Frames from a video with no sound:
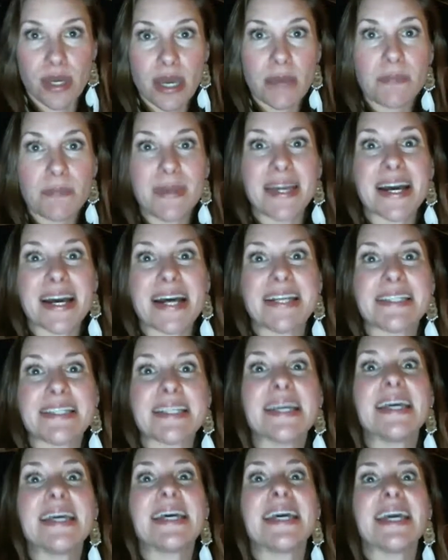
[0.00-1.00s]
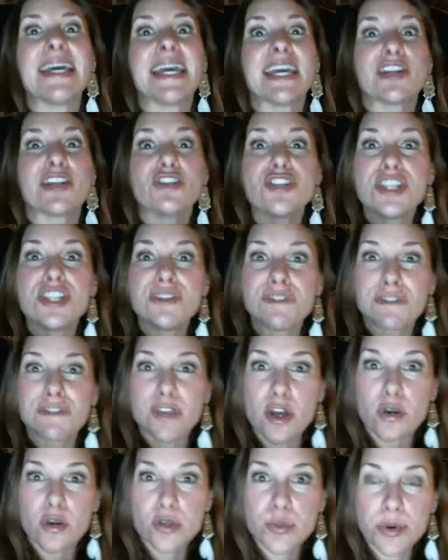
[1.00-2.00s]
Because energy
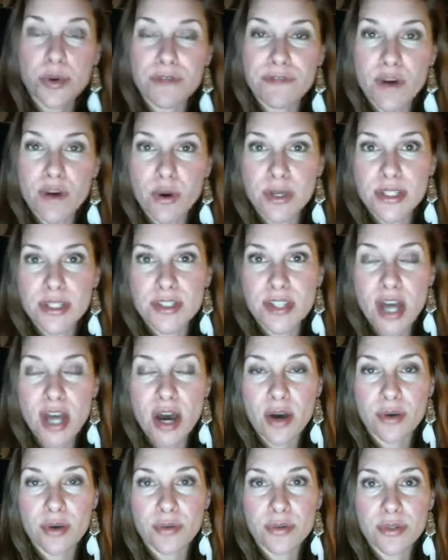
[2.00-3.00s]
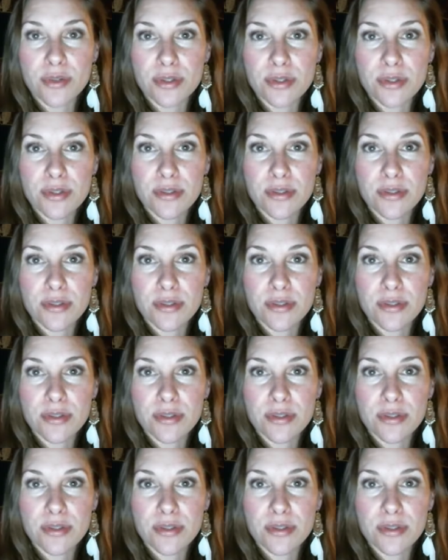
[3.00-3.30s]
flows where focus goes.